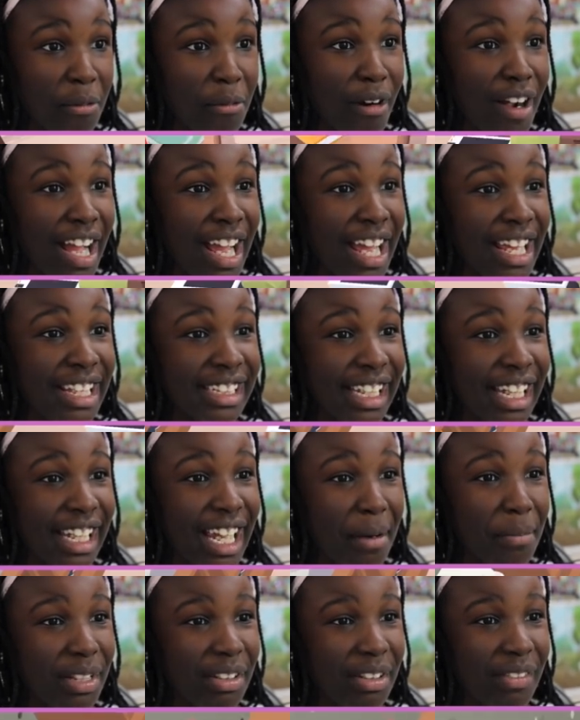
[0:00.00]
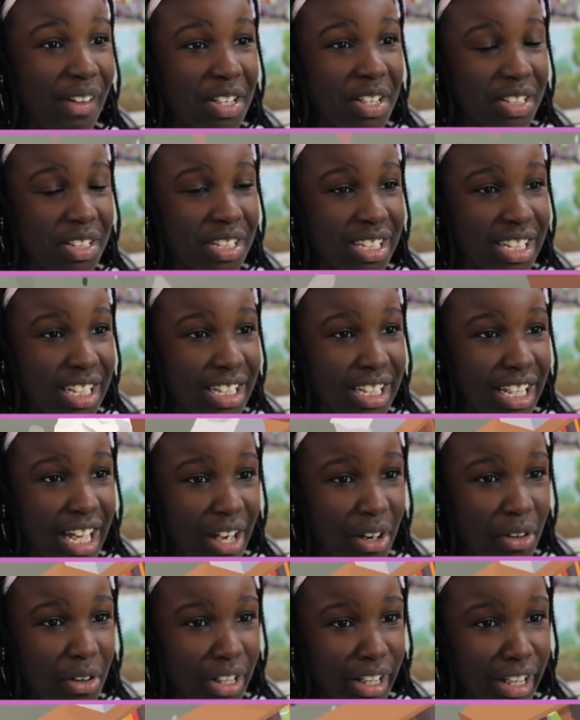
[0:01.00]
what? I can't believe I just did
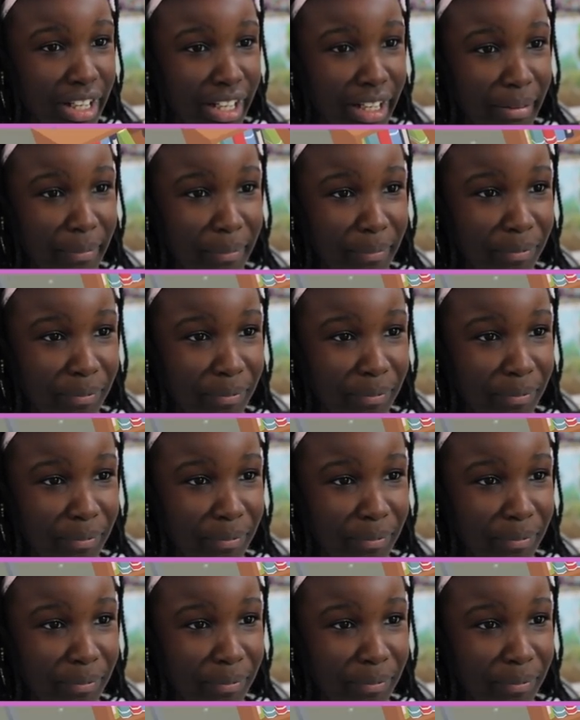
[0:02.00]
that. Okay, um.